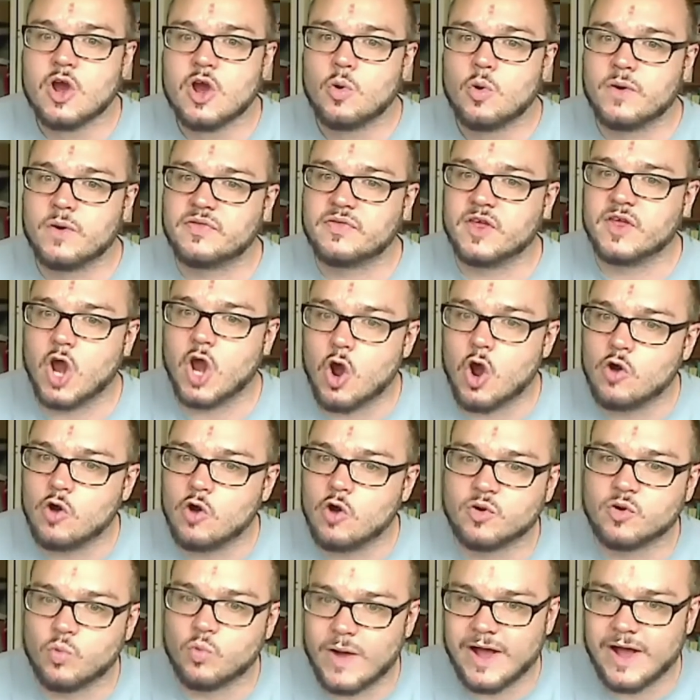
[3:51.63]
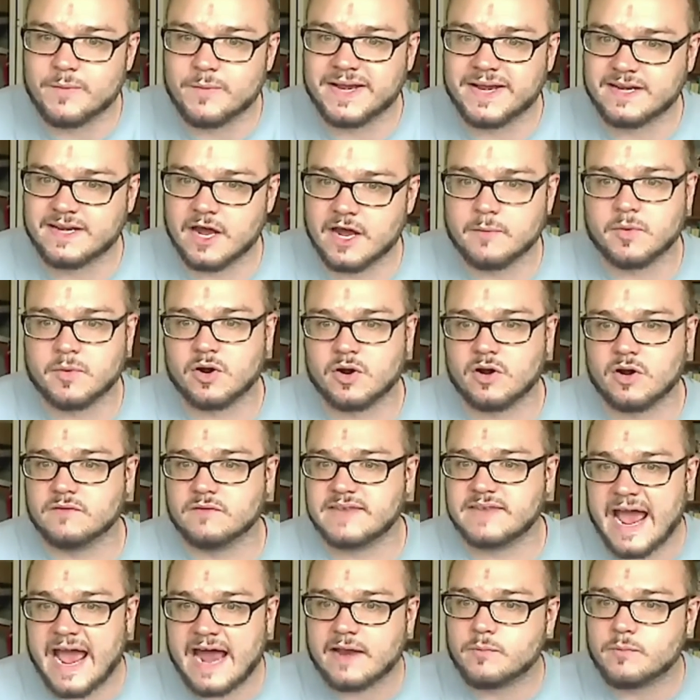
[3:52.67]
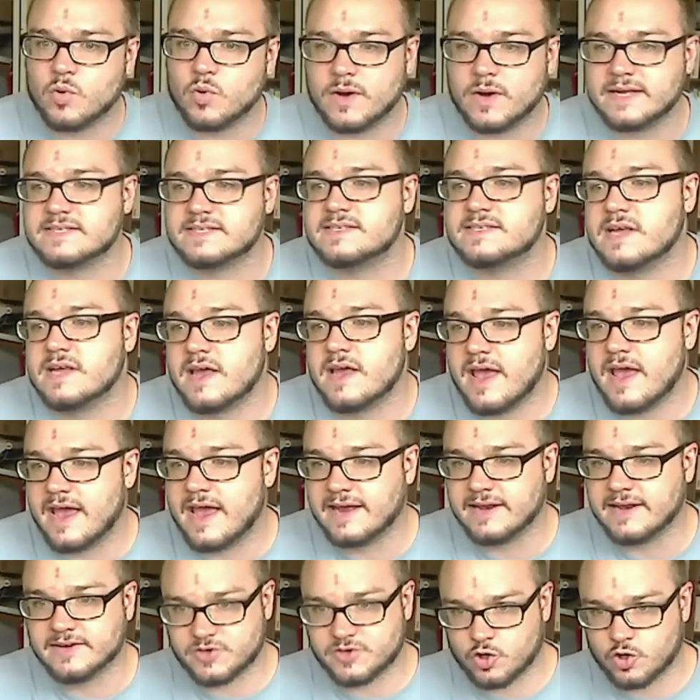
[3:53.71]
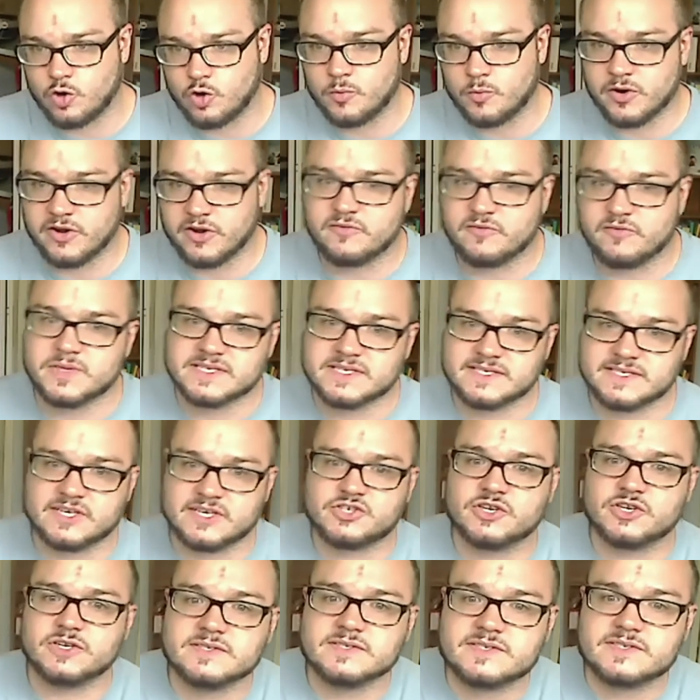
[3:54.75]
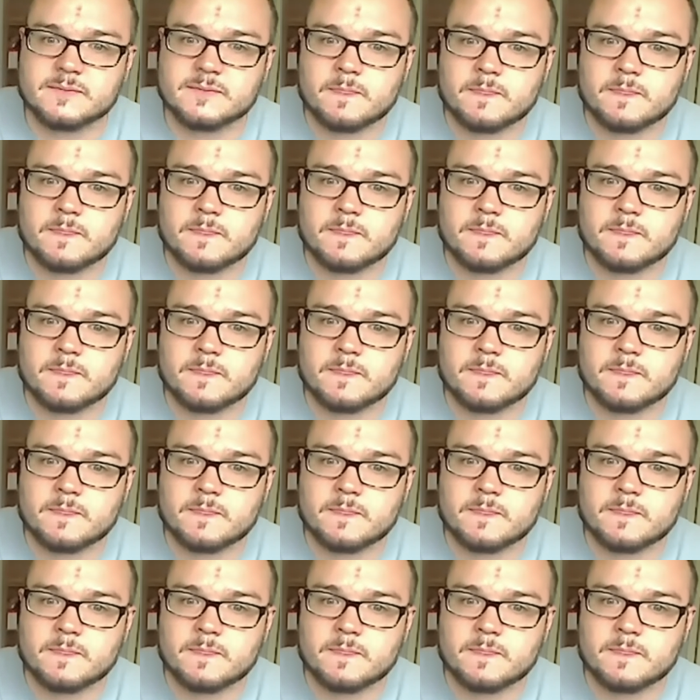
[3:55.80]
with an overwhelming number of data points and interpretive positions.